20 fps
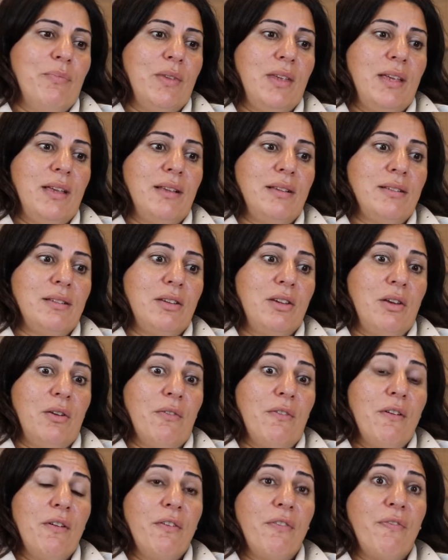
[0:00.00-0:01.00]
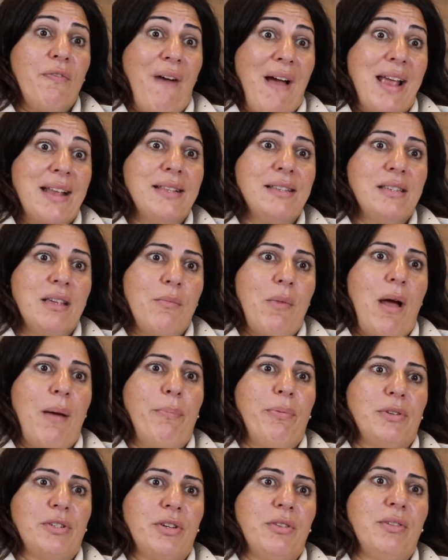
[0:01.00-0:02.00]
is, find some
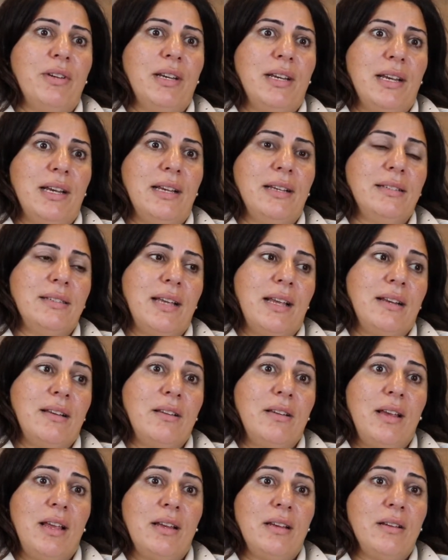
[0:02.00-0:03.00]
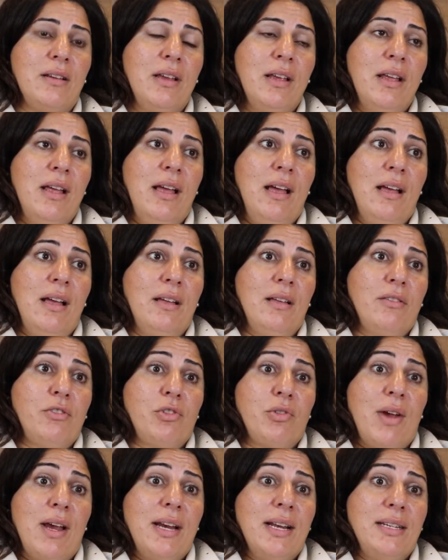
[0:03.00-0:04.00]
opportunities and
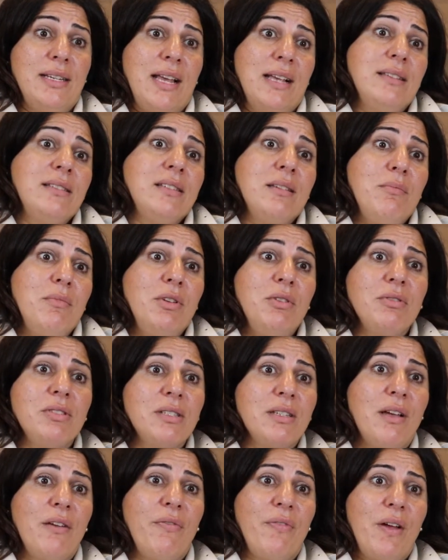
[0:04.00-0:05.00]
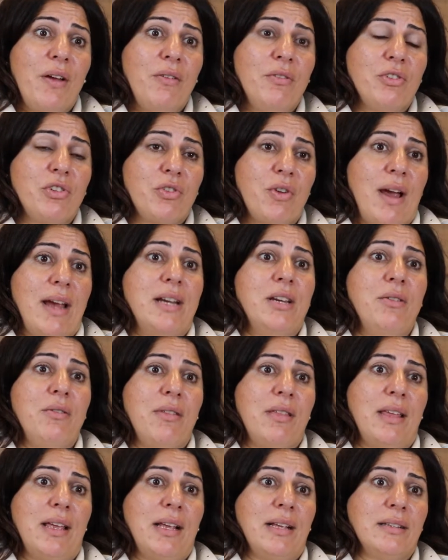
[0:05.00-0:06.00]
try to test some new stuff out, try new
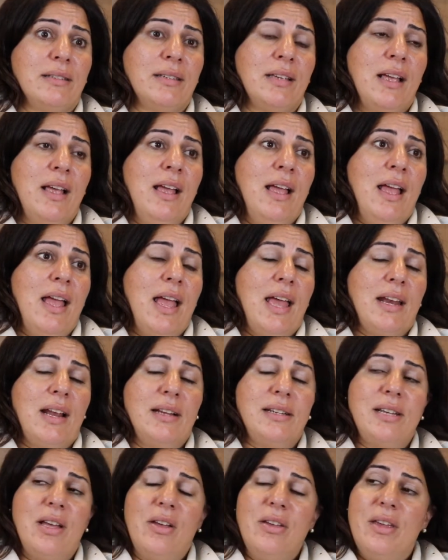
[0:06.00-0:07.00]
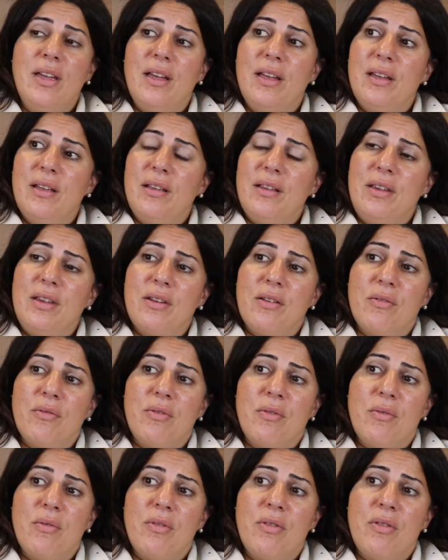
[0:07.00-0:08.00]
things. And I tell you,
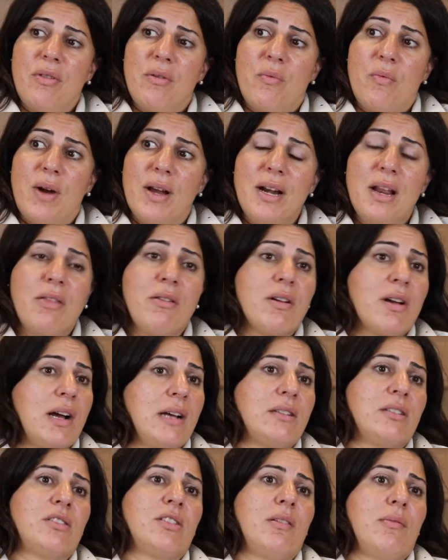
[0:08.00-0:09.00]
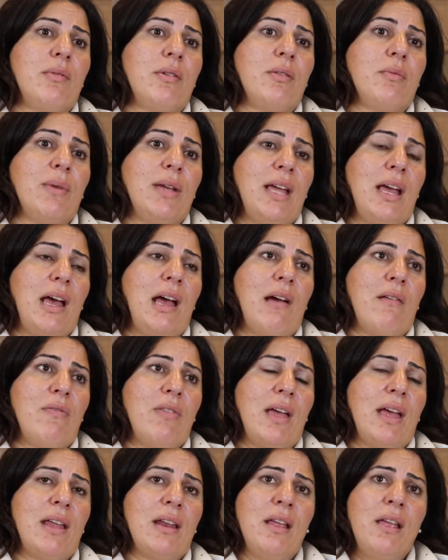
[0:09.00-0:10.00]
the one other customer we have
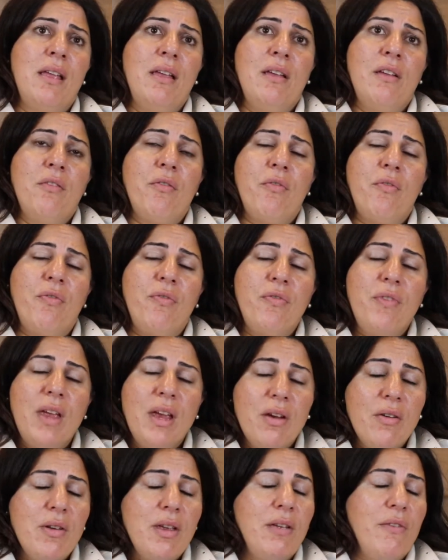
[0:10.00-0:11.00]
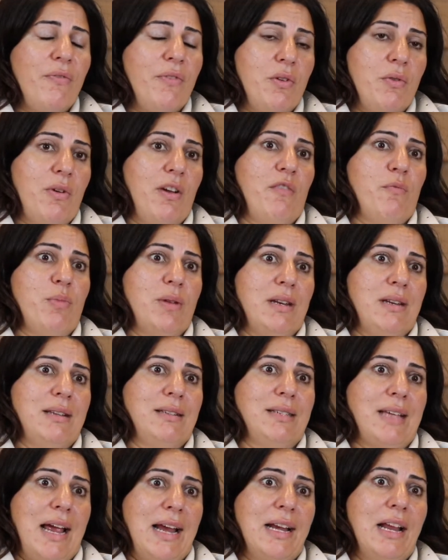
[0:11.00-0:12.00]
that very few have been
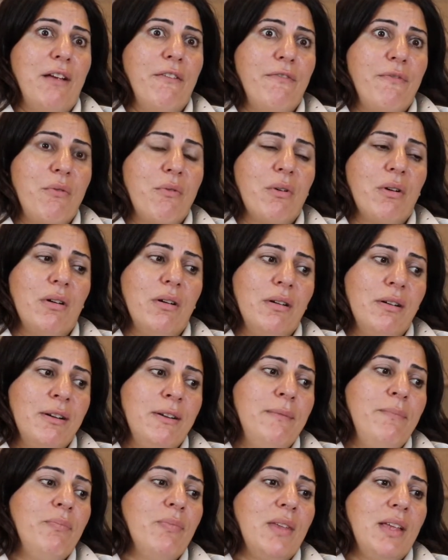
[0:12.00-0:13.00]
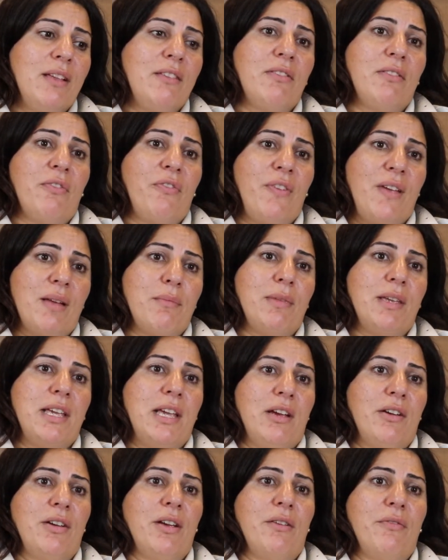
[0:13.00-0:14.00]
designing for is the family
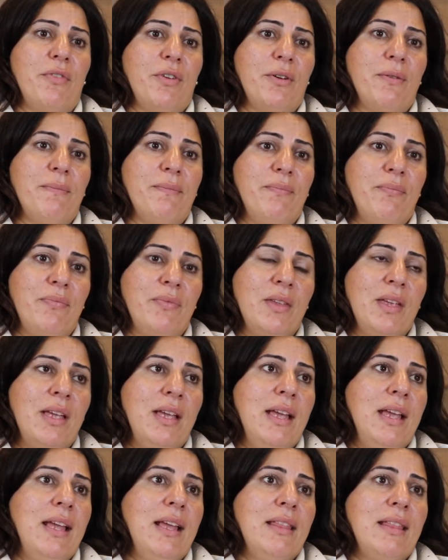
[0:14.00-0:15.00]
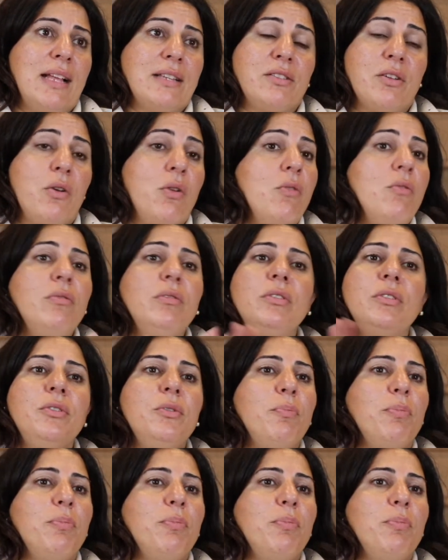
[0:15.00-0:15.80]
caregiver. That's a whole new